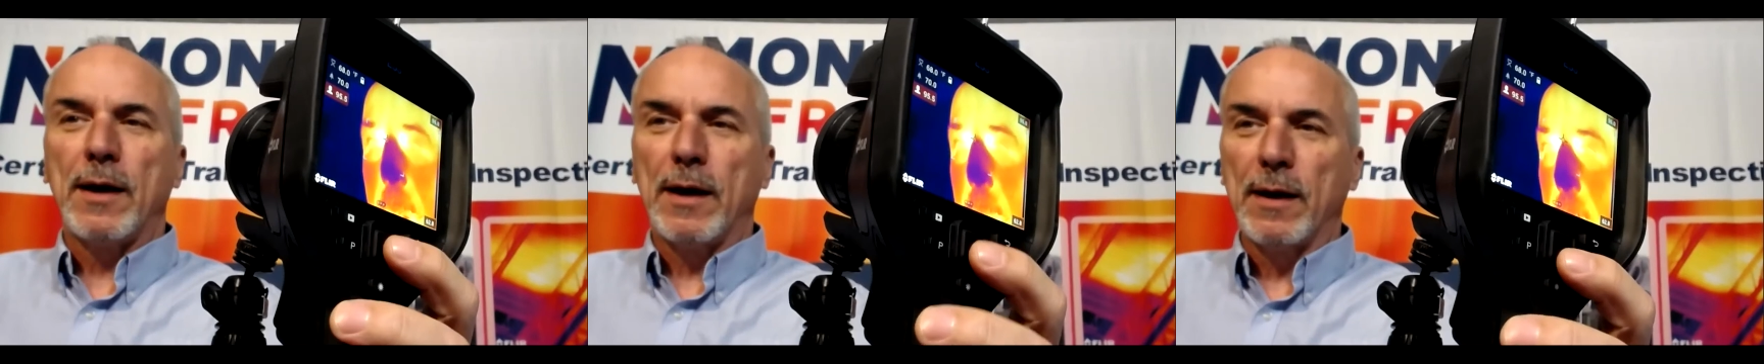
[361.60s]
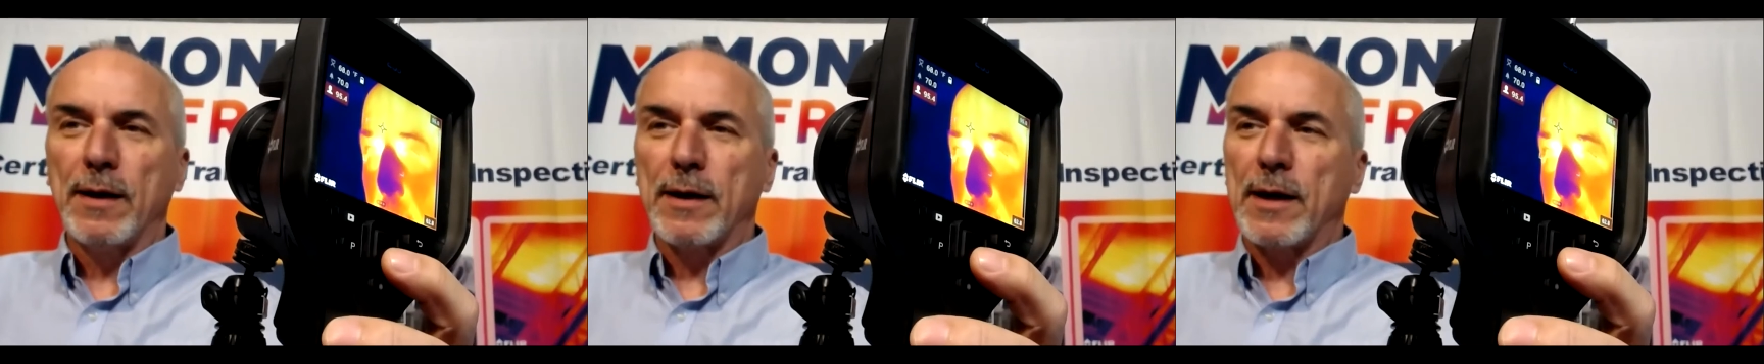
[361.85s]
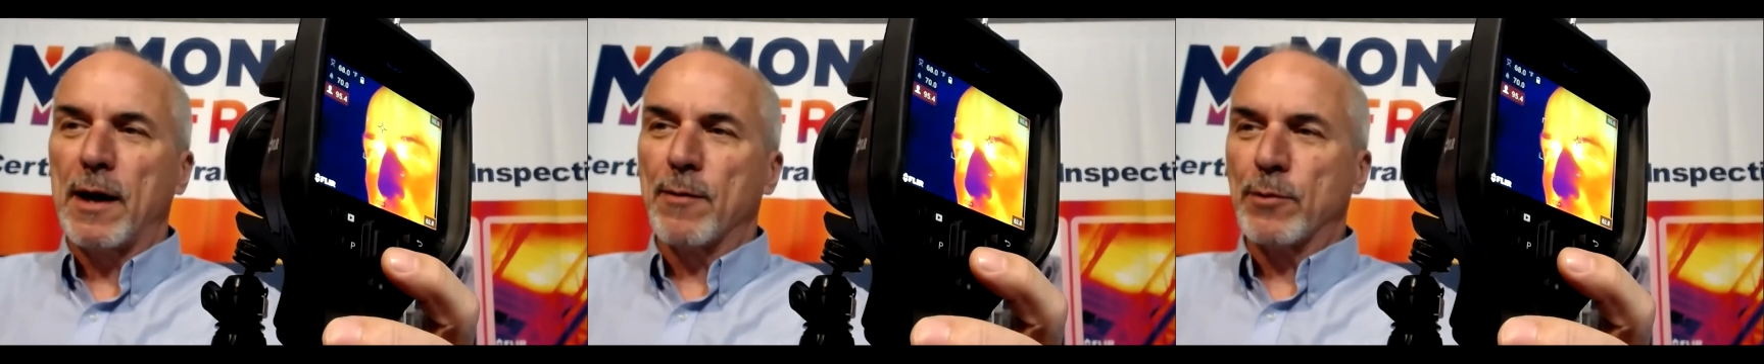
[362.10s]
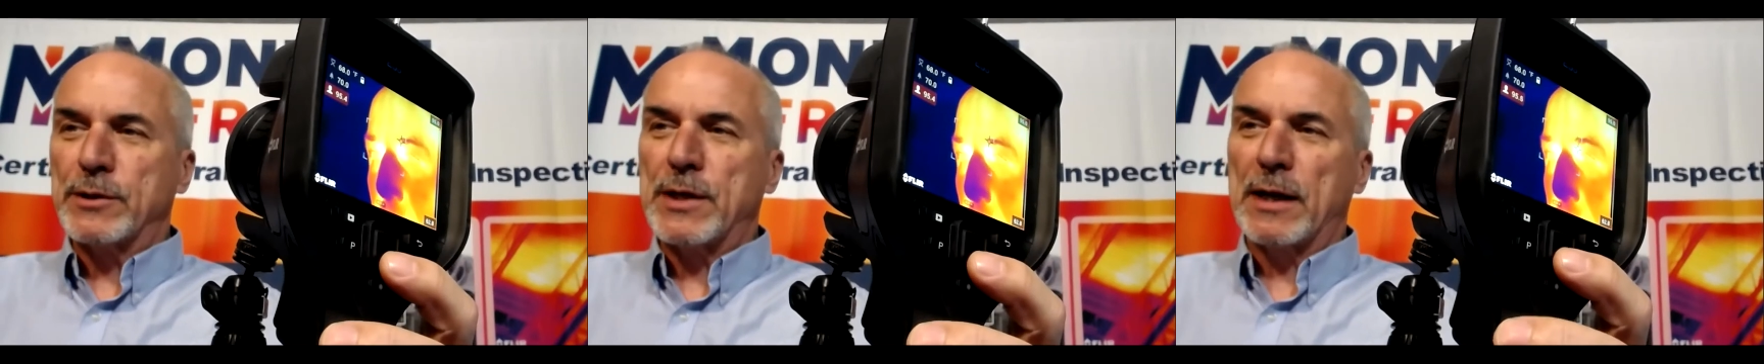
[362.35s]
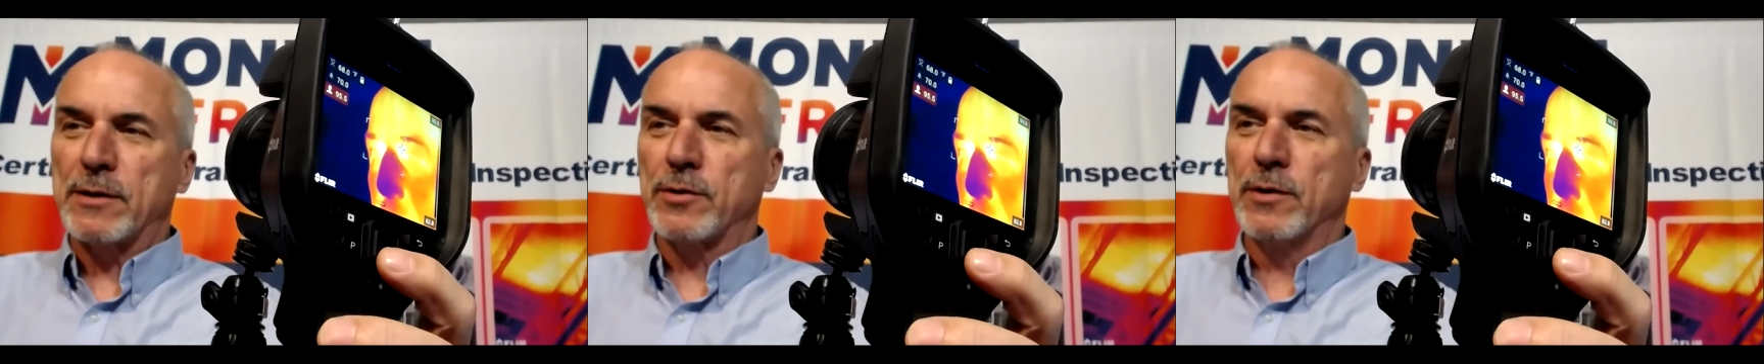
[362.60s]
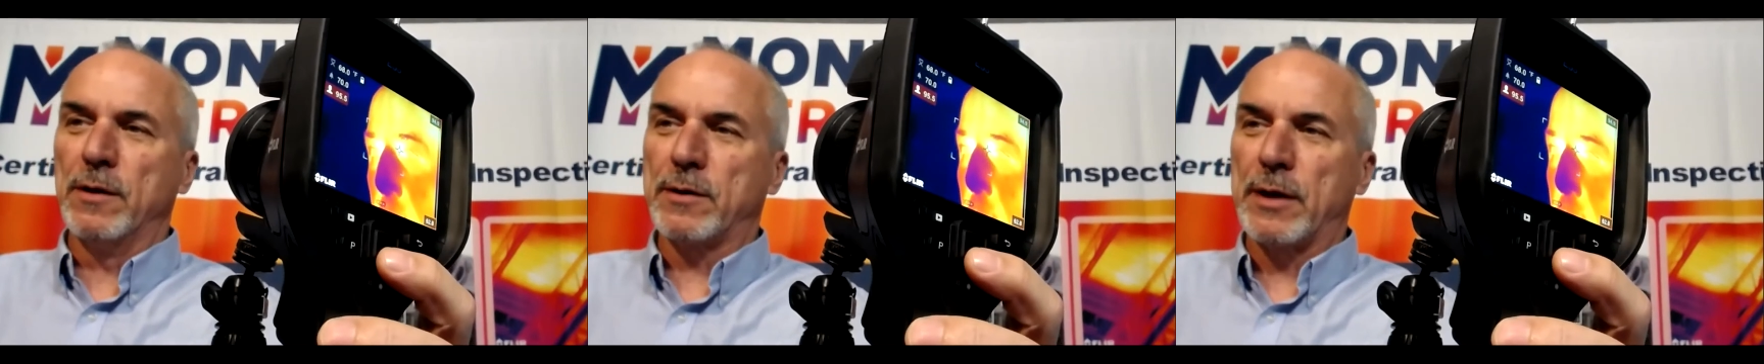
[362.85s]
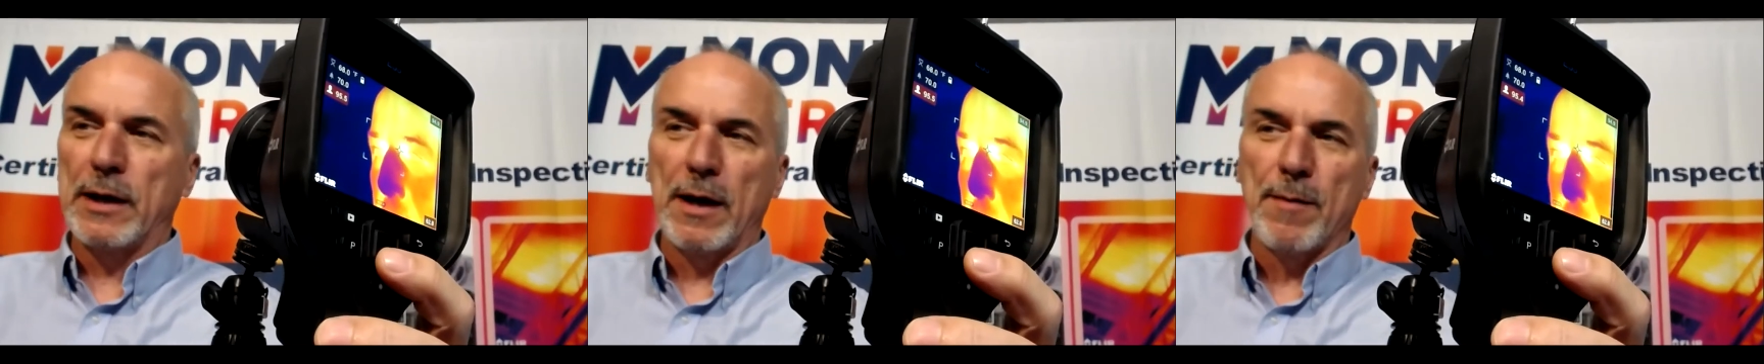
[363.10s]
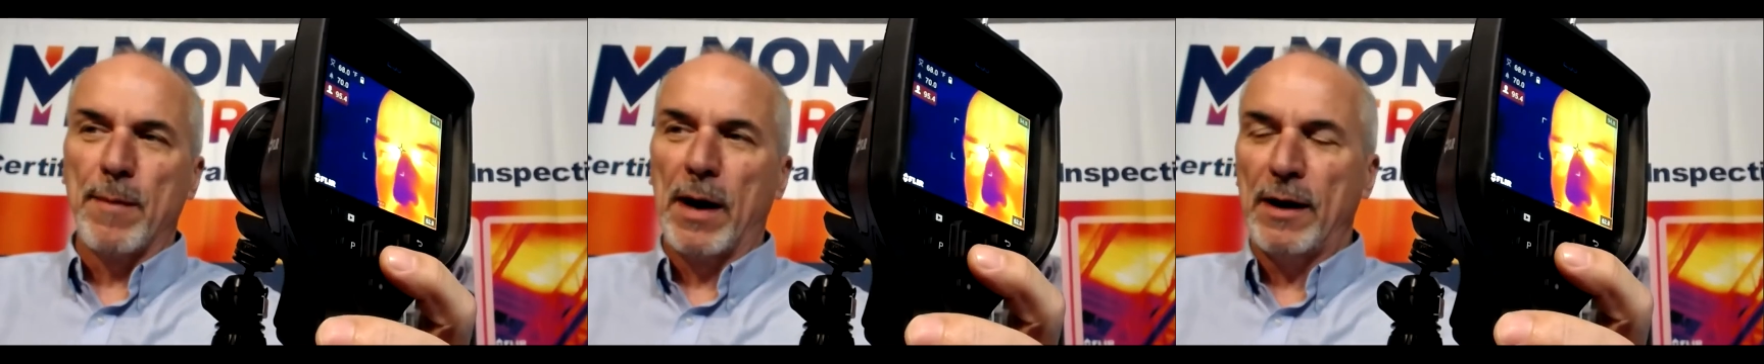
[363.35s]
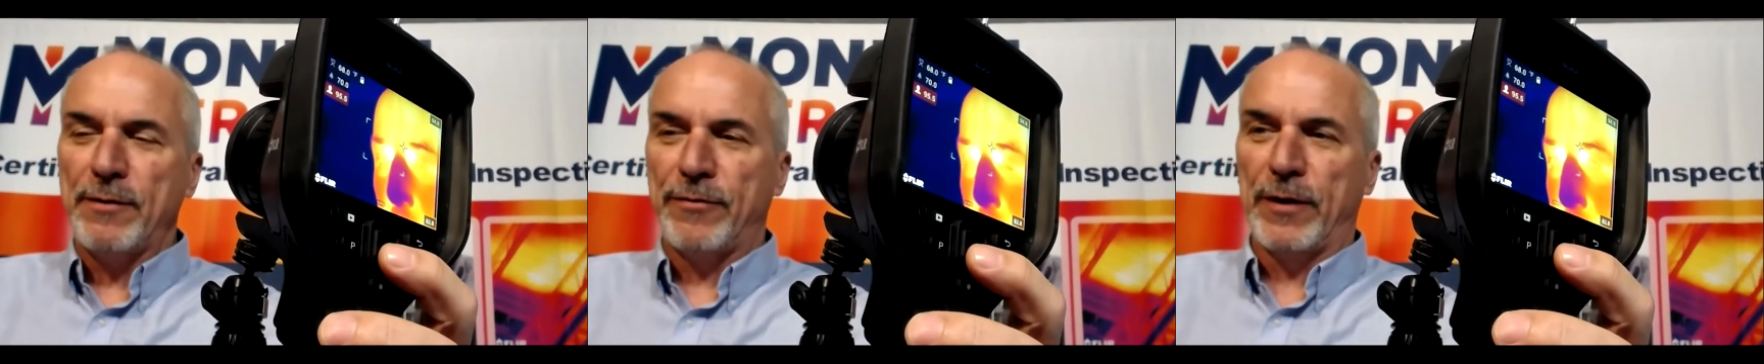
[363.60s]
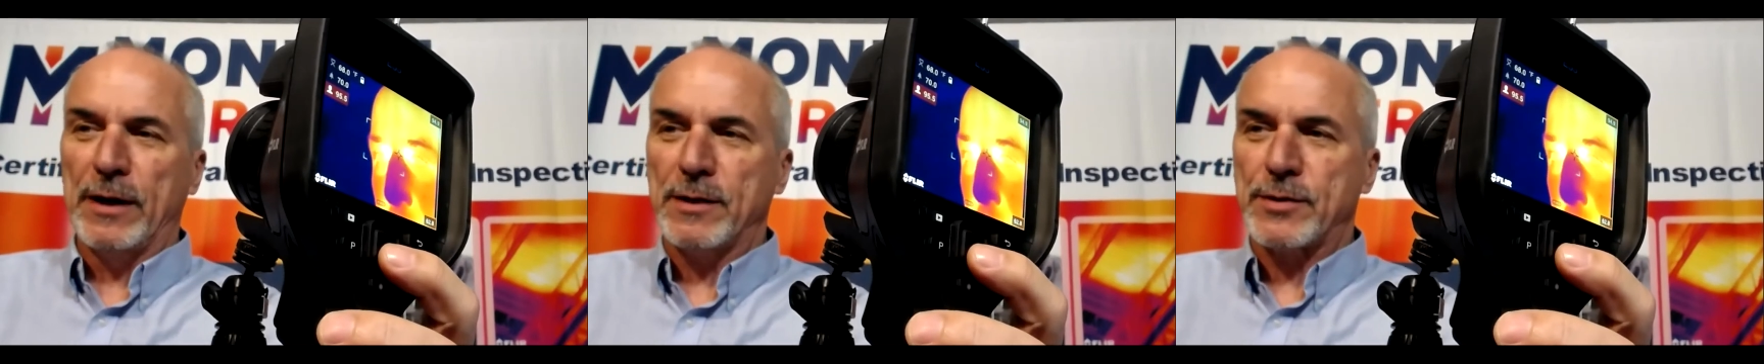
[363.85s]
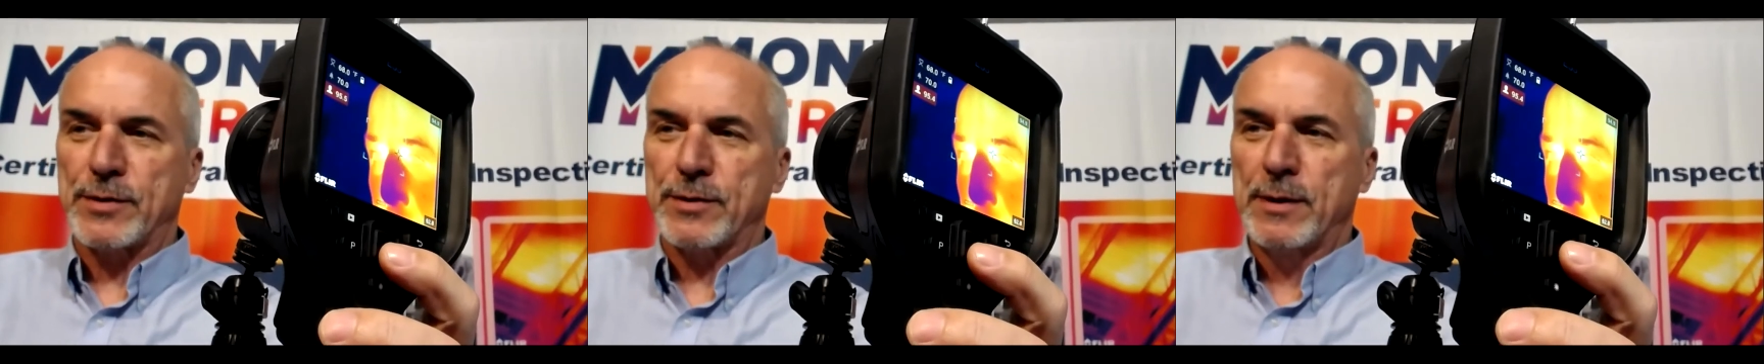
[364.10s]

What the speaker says: and the camera's actually looking at my face.